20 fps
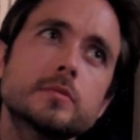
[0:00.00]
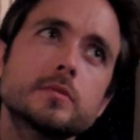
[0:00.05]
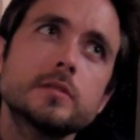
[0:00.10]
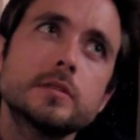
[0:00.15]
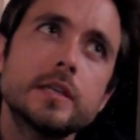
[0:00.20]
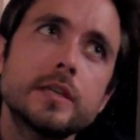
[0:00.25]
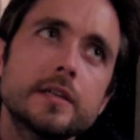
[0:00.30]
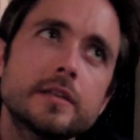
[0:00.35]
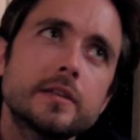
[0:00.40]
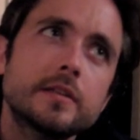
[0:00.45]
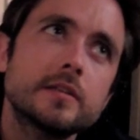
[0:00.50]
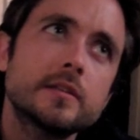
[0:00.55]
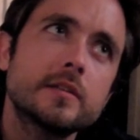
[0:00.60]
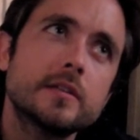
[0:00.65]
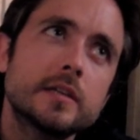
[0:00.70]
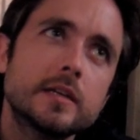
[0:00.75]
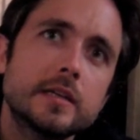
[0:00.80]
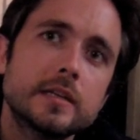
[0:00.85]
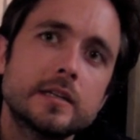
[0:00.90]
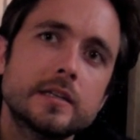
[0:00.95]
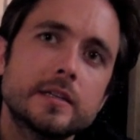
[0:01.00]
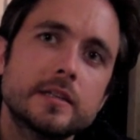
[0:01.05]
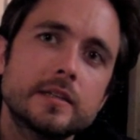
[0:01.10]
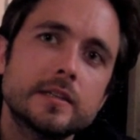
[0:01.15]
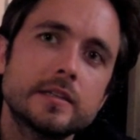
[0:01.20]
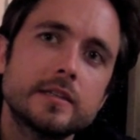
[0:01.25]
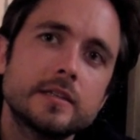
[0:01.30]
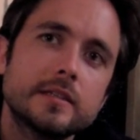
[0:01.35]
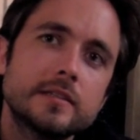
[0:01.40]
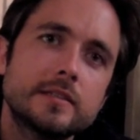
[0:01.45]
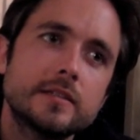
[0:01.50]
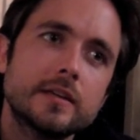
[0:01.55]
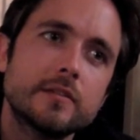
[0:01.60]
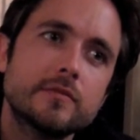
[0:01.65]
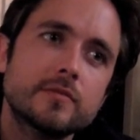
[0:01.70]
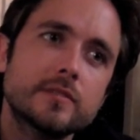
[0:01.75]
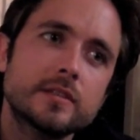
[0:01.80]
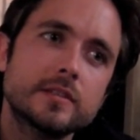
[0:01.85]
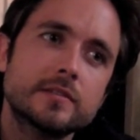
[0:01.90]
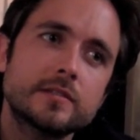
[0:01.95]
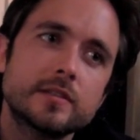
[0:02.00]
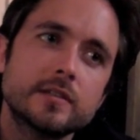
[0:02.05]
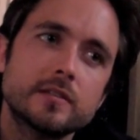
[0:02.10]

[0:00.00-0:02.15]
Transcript: It definitely,